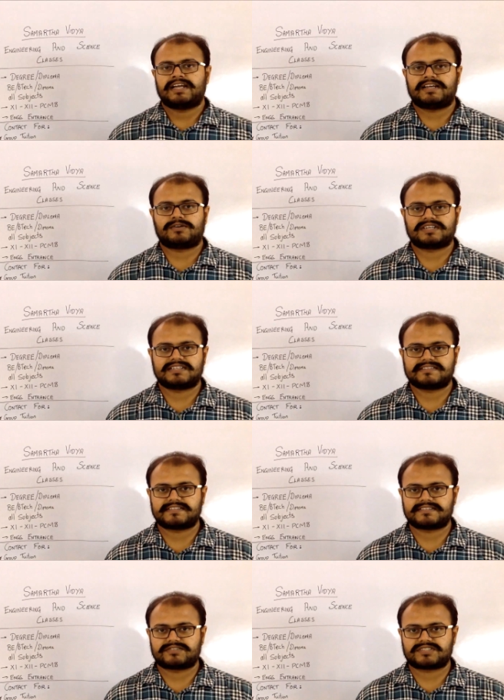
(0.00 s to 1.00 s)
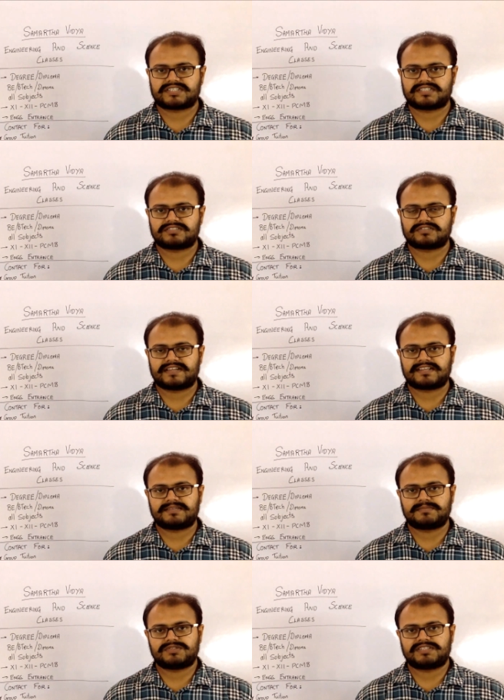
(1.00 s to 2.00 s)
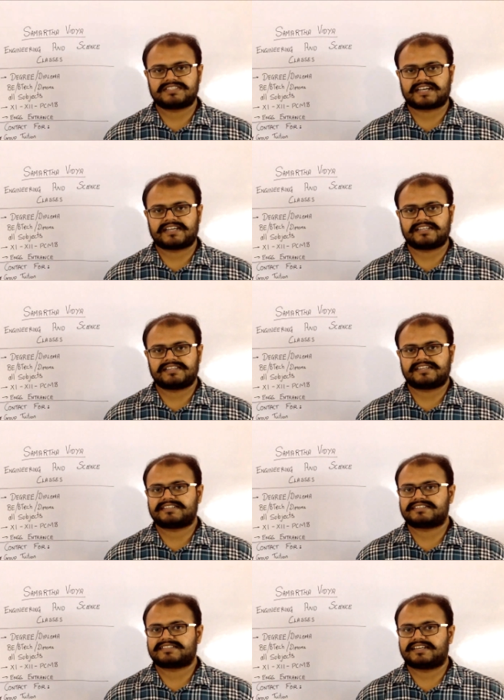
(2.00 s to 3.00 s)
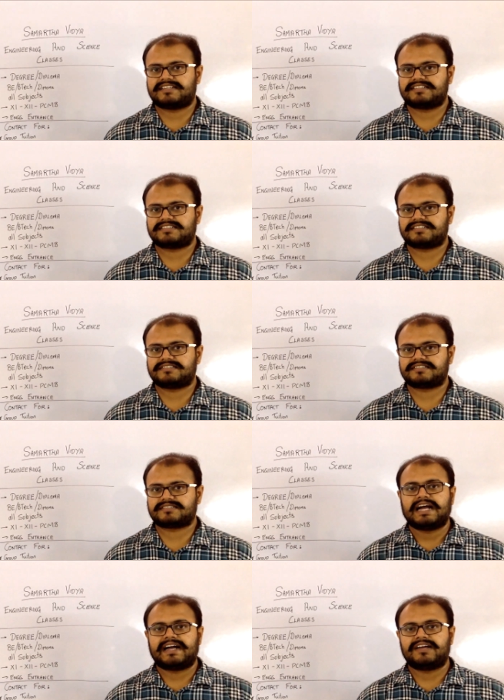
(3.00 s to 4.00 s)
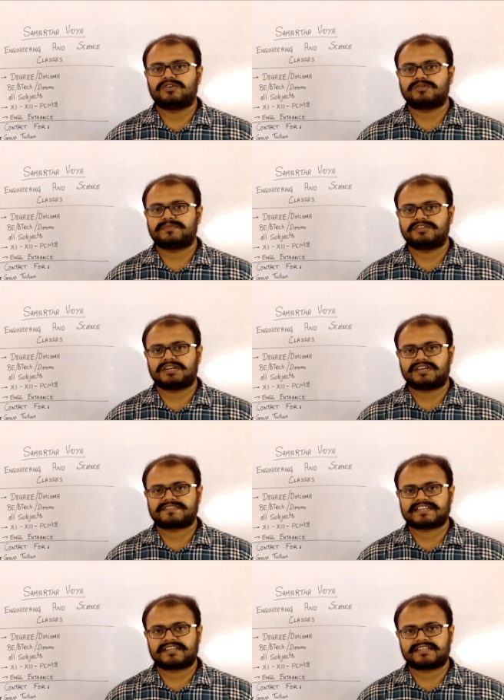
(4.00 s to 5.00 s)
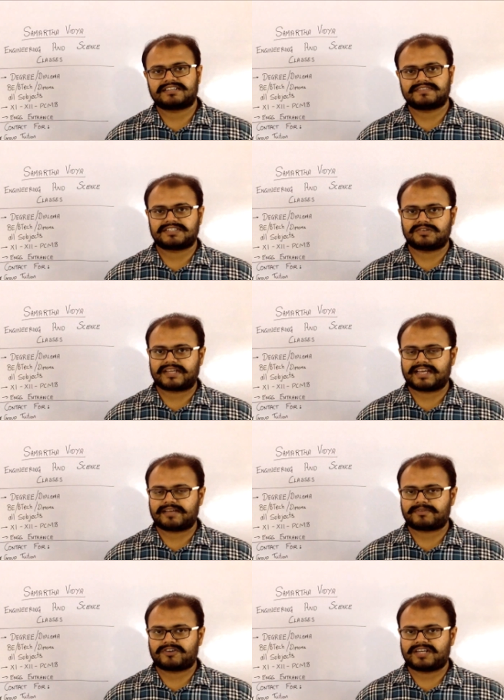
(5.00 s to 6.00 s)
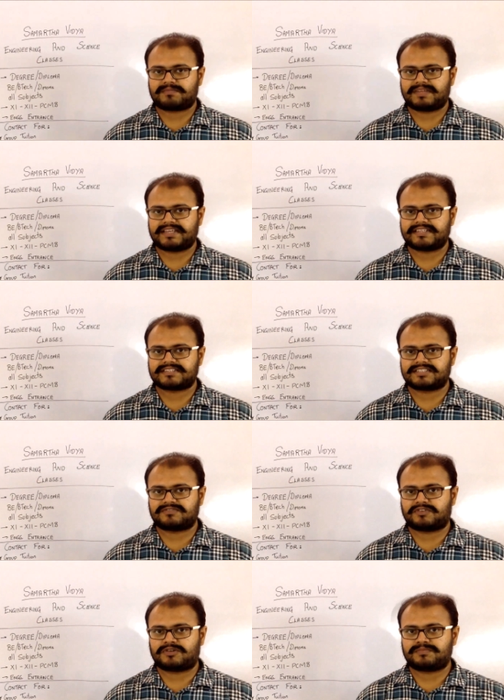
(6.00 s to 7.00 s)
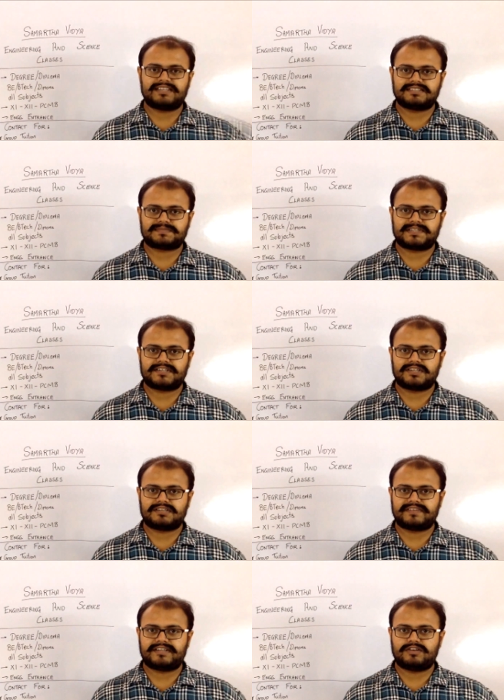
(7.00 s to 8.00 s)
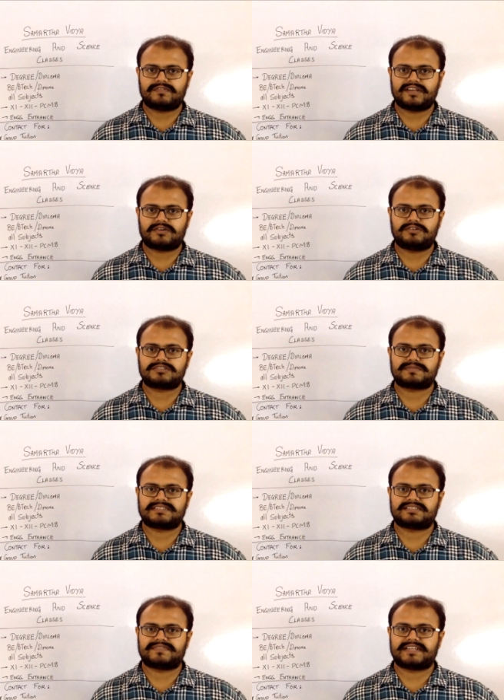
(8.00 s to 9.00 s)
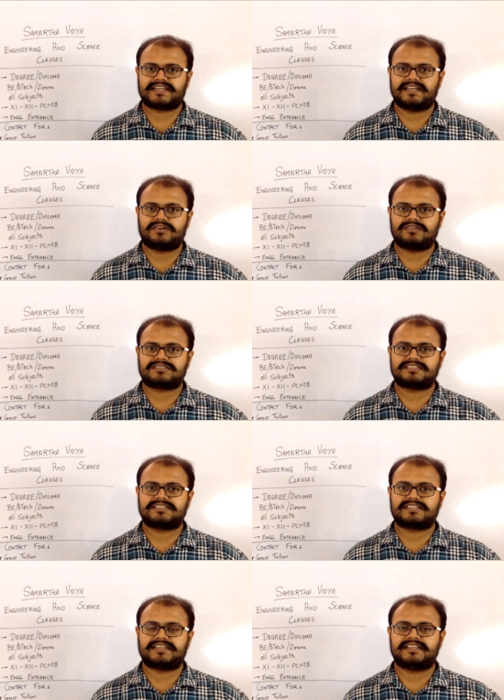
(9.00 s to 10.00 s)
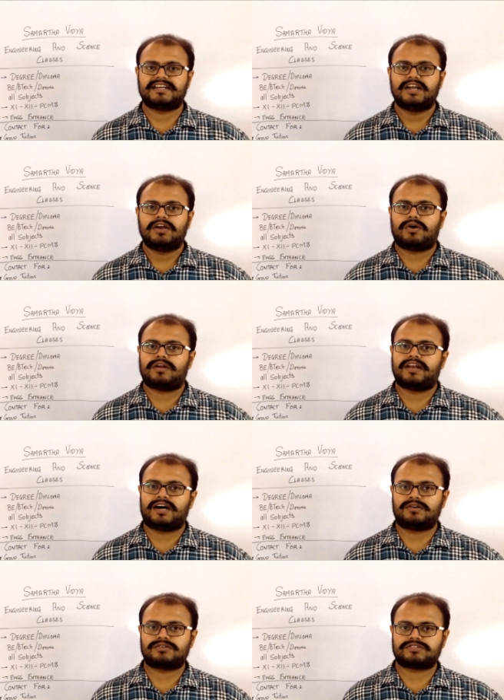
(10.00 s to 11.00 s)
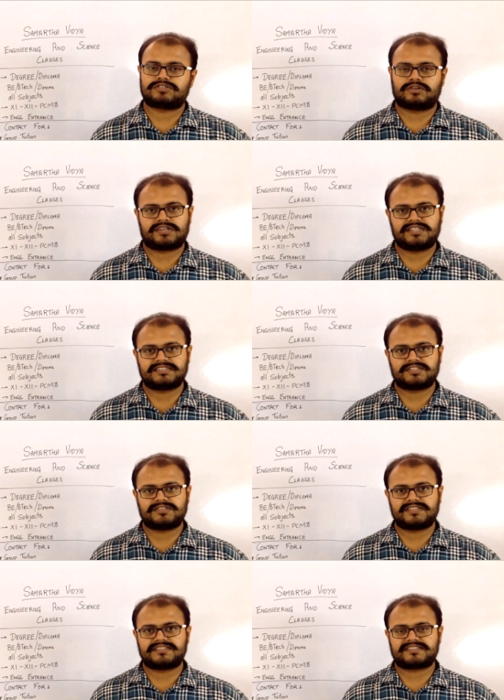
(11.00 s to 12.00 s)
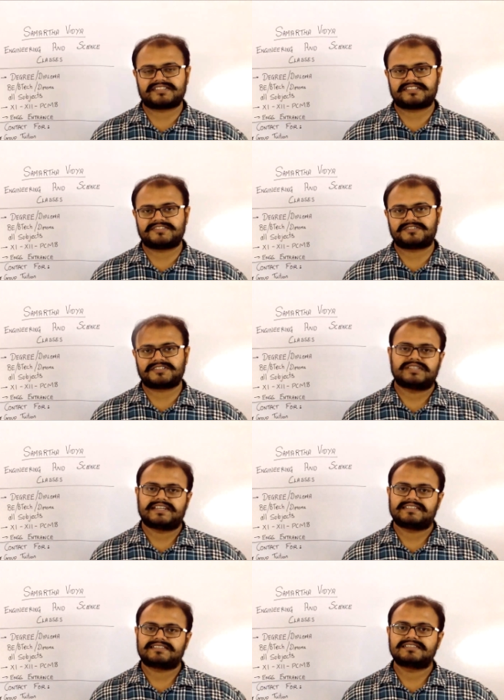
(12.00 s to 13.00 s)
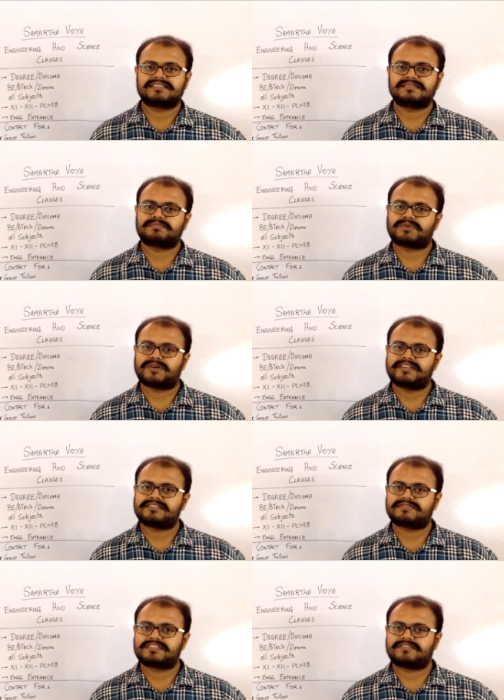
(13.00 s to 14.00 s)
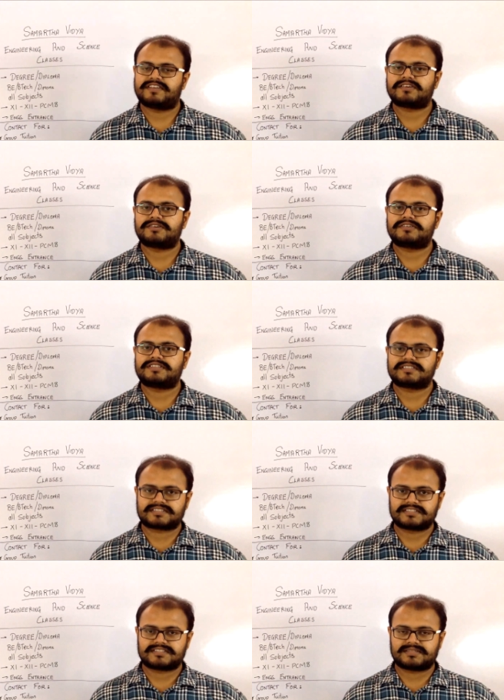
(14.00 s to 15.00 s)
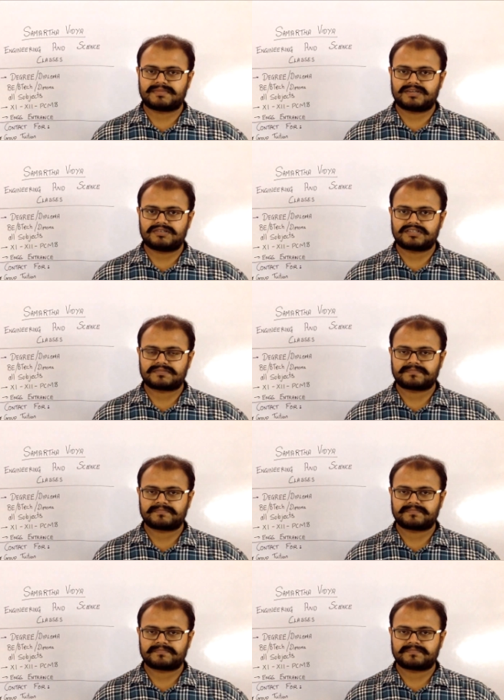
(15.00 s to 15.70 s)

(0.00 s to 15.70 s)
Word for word: Hello guys, this is Sushant. So welcome to the channel that is Science Engineers. I hope you have started with your CAP round application form. In this particular video, we are going to specifically concentrate on how to shortlist your institute. So there are certain points which we are going to discuss about.